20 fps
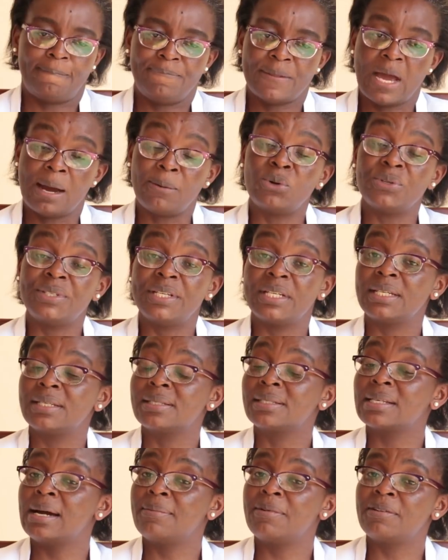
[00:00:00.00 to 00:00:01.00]

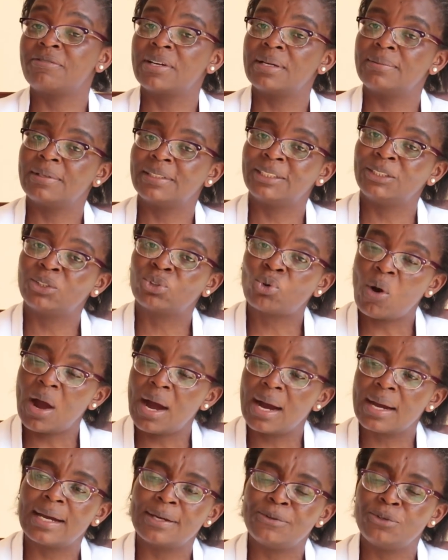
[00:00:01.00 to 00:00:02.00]
n'abongereza bavuga bati
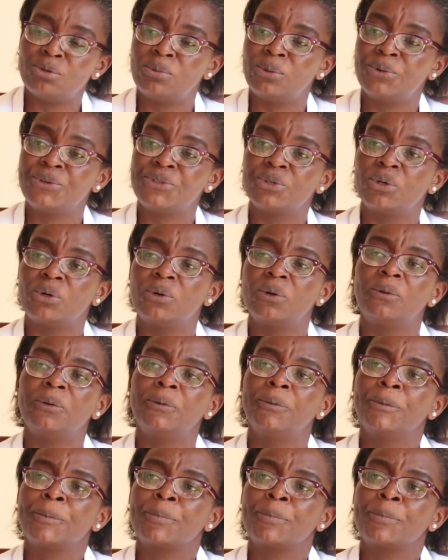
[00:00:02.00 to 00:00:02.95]
twagaye uburyo